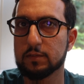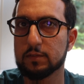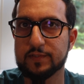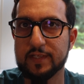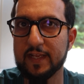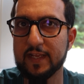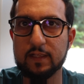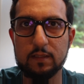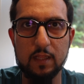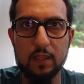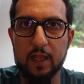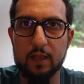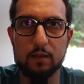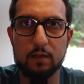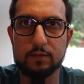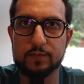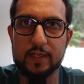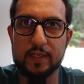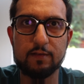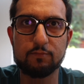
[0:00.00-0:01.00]

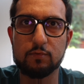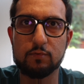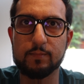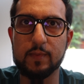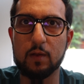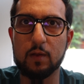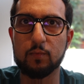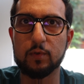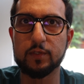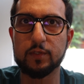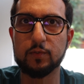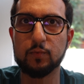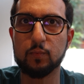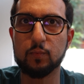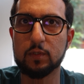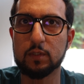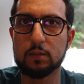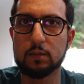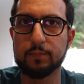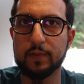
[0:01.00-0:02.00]
Take from that what you
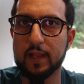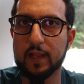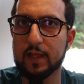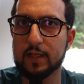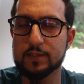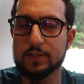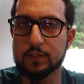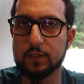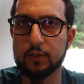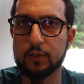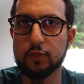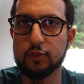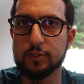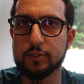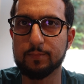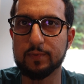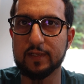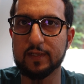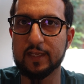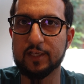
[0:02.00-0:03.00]
will, but that has huge
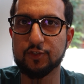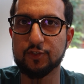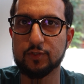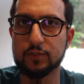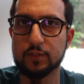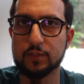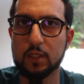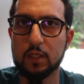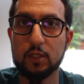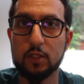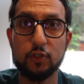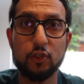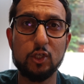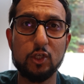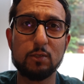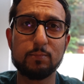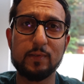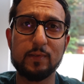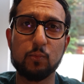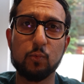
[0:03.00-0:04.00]
implications. You
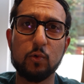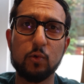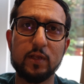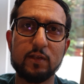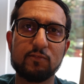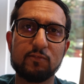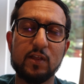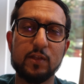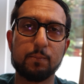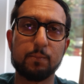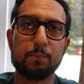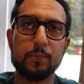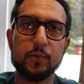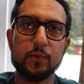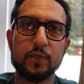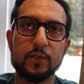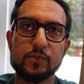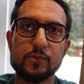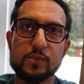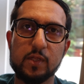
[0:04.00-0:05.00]
could be walking around a
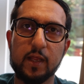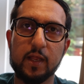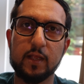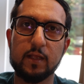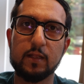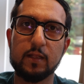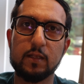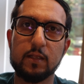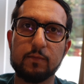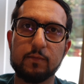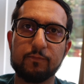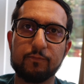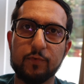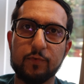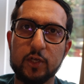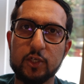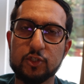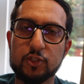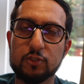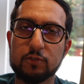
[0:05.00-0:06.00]
building site and the
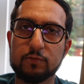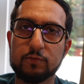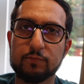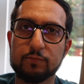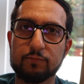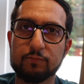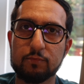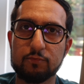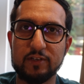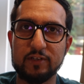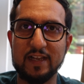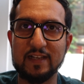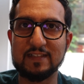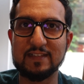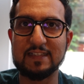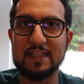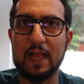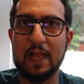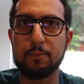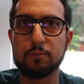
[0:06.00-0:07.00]
version of
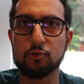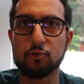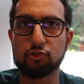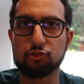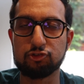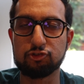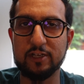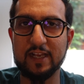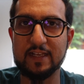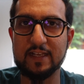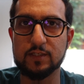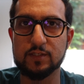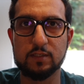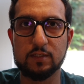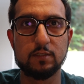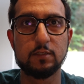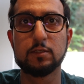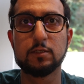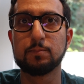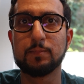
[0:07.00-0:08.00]
reality that Apple creates
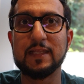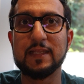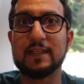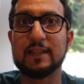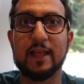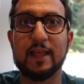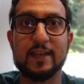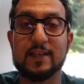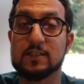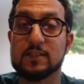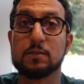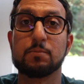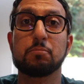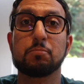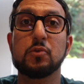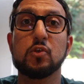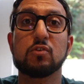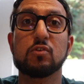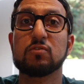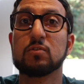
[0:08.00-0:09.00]
could be that it's a
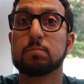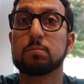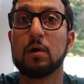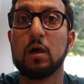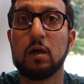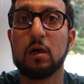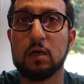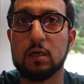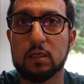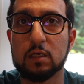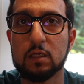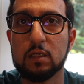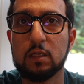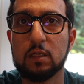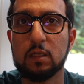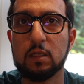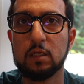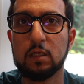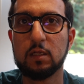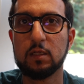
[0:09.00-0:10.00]
beautiful park.
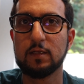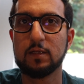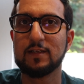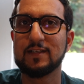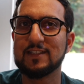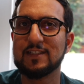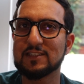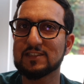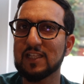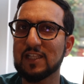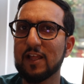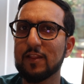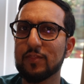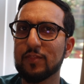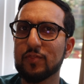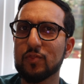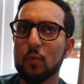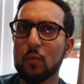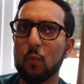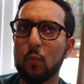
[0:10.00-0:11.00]
Is that
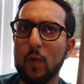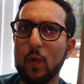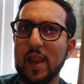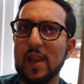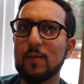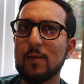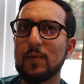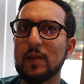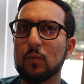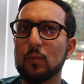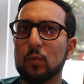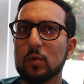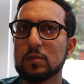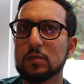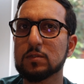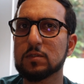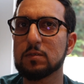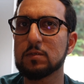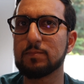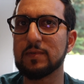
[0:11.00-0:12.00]
the way we
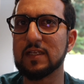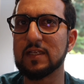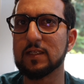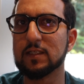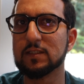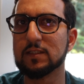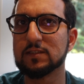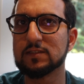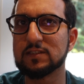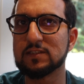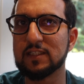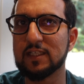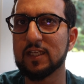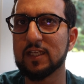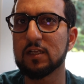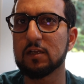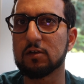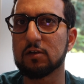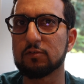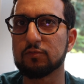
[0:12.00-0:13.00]
want to be
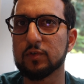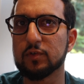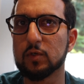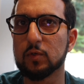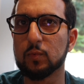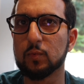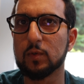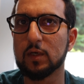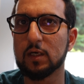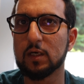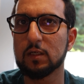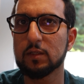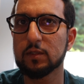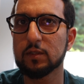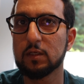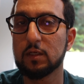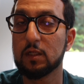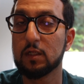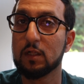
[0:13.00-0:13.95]
seeing our real world?